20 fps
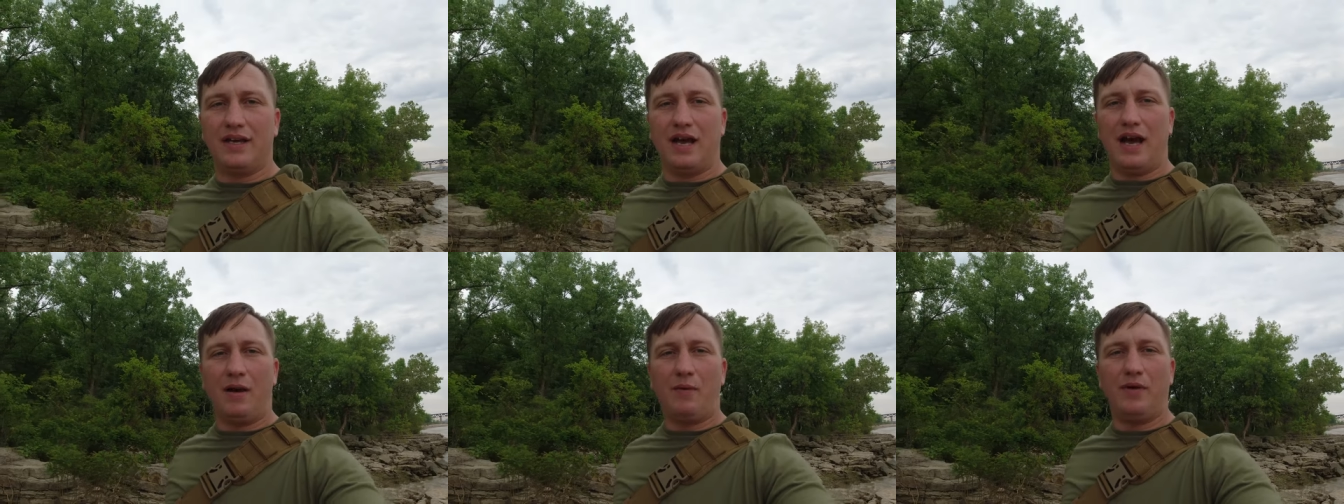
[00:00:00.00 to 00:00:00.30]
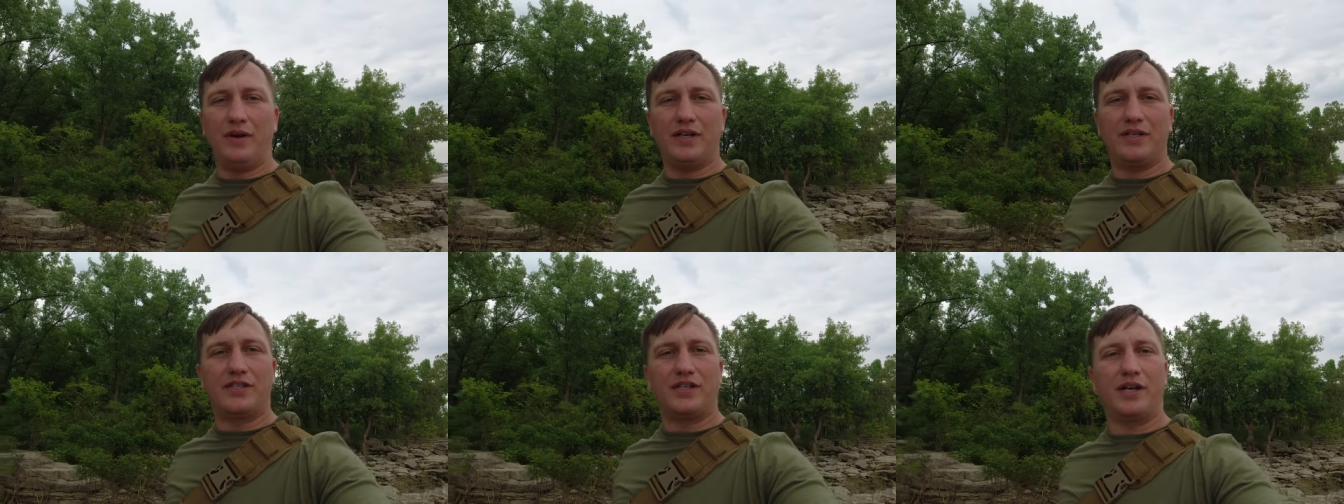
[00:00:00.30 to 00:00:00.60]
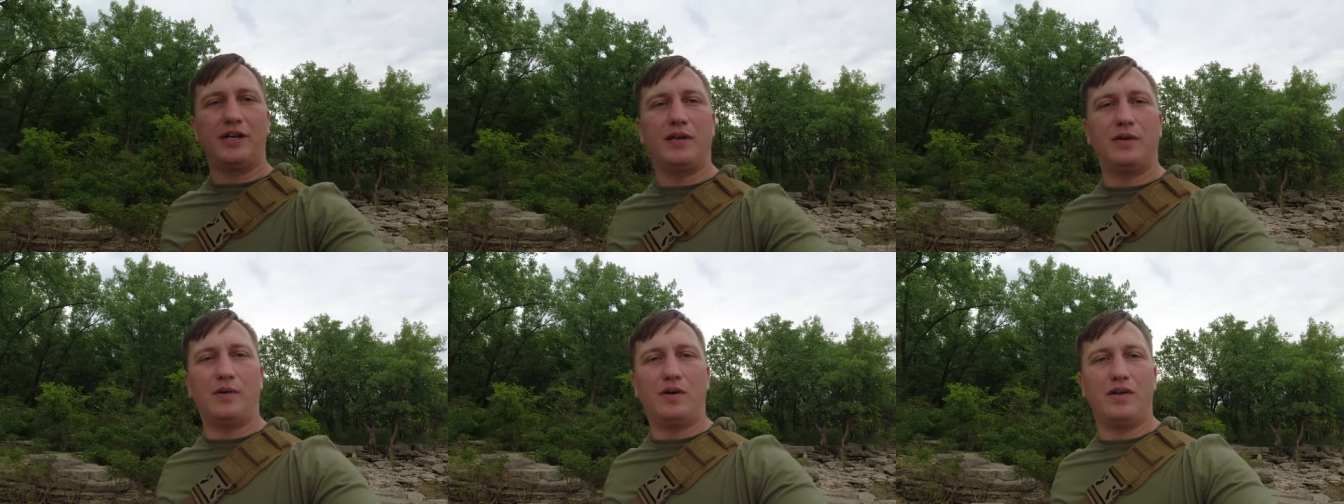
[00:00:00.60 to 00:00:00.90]
I wanted to
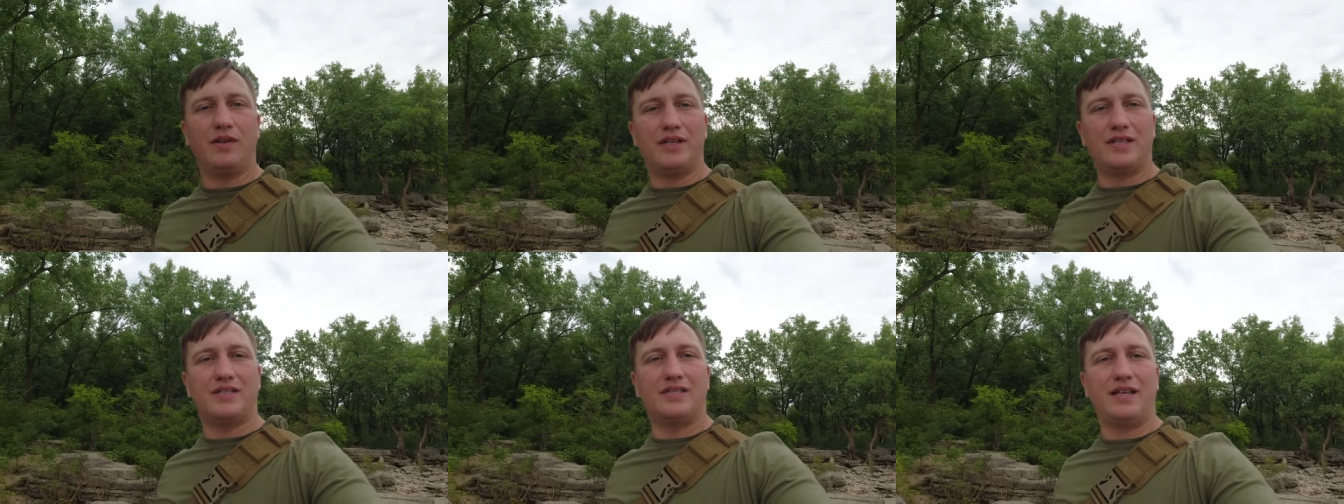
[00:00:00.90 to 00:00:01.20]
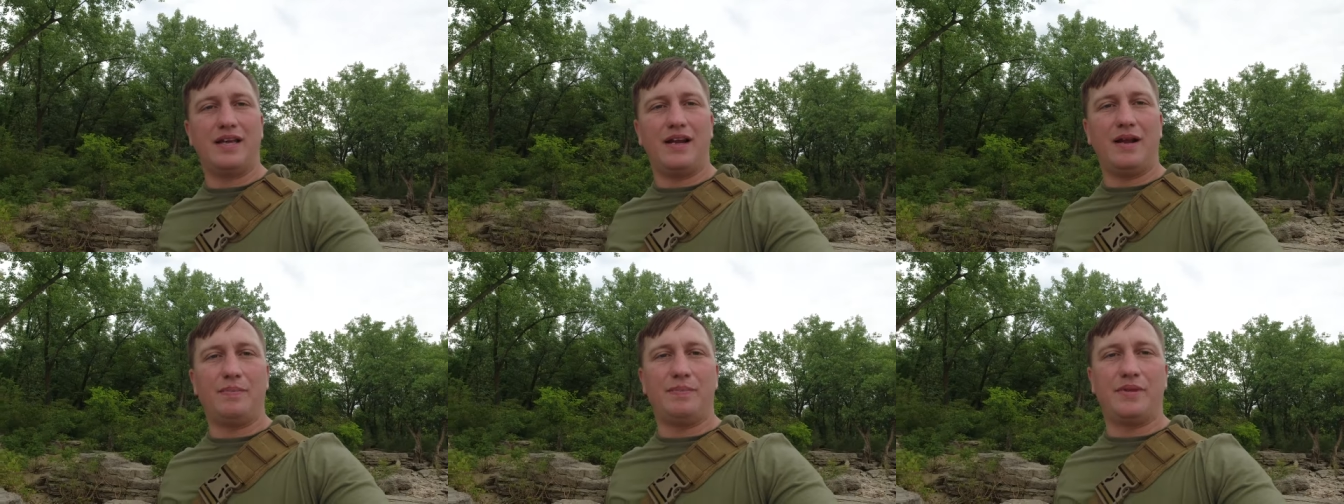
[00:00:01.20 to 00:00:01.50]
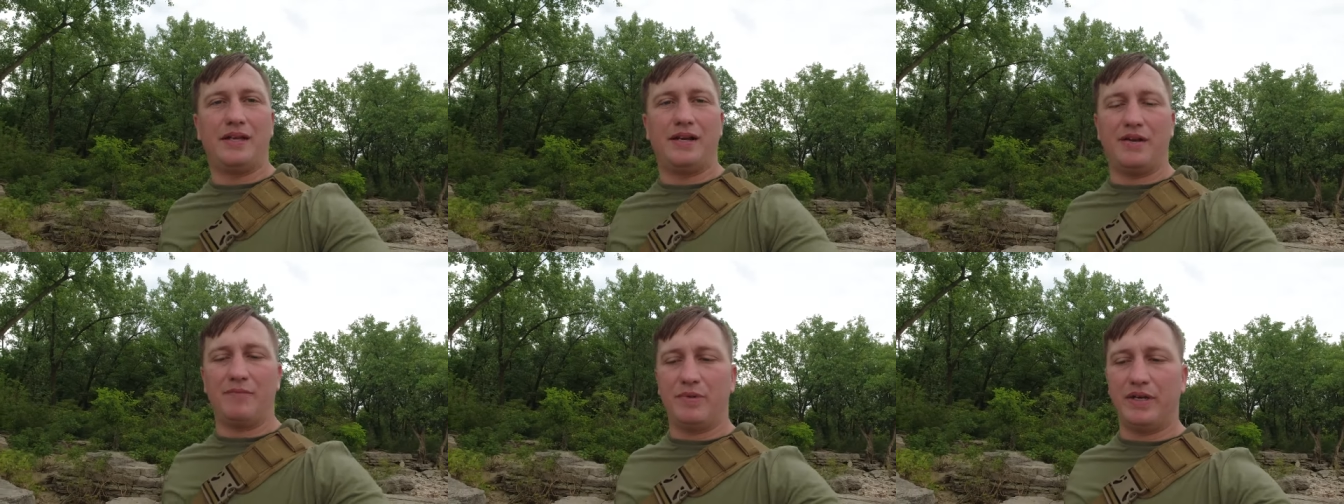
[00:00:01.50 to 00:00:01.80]
show you all this setup
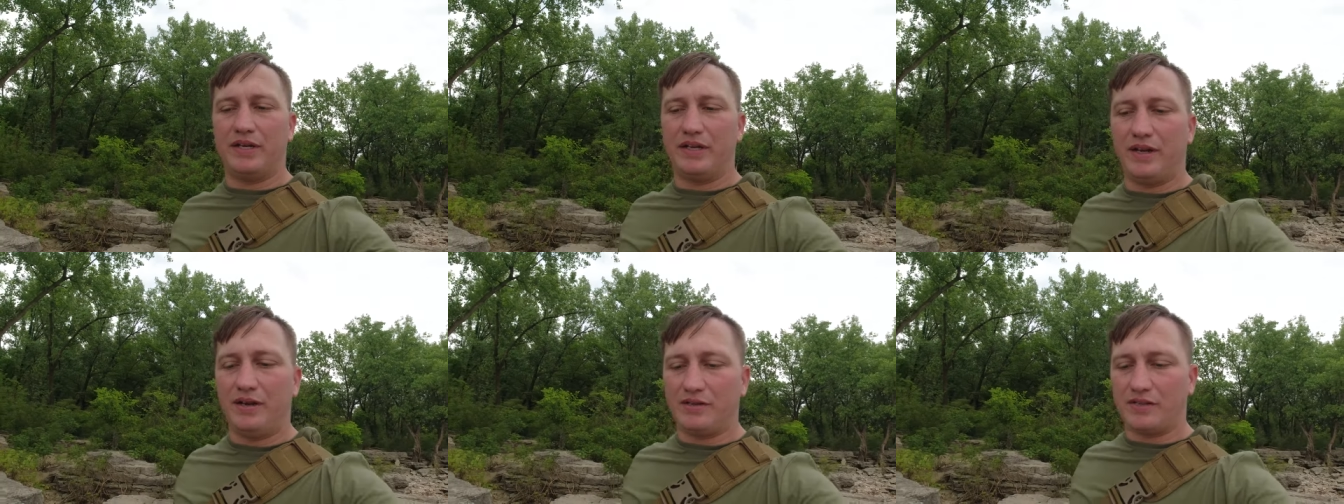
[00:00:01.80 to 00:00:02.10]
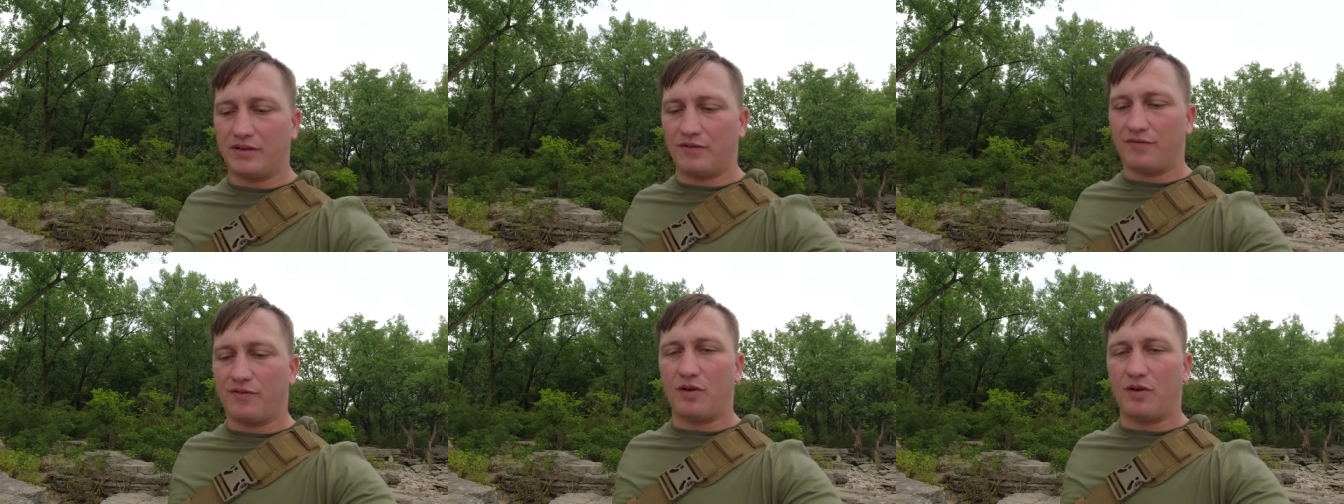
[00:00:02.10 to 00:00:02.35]
that I've been using